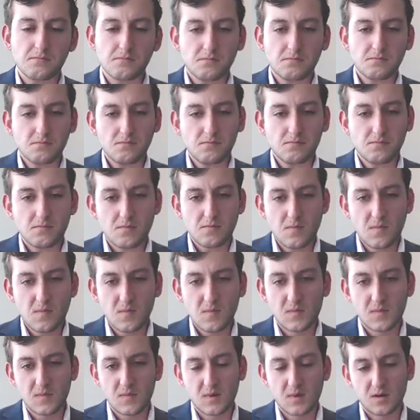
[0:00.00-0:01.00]

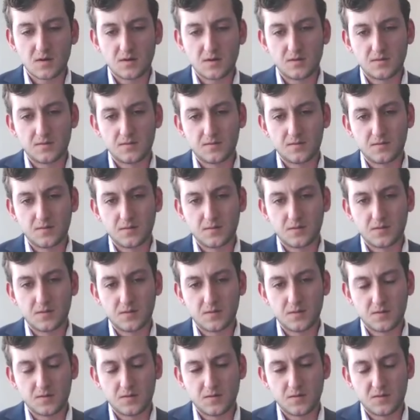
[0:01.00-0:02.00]

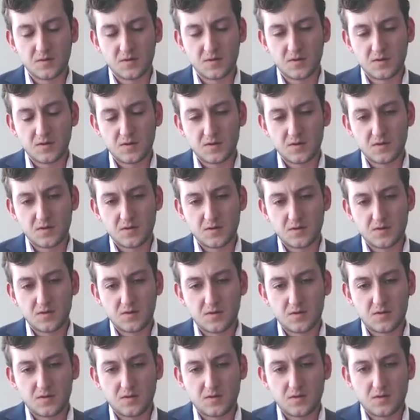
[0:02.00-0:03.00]

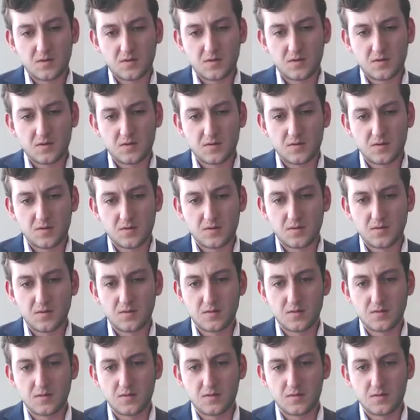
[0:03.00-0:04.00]

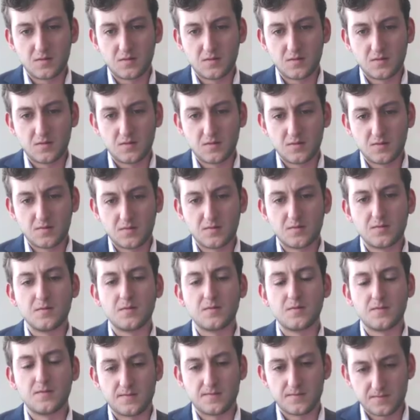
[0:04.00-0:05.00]

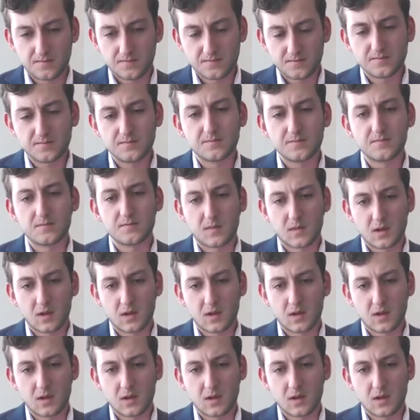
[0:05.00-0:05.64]
The person shown says nothing.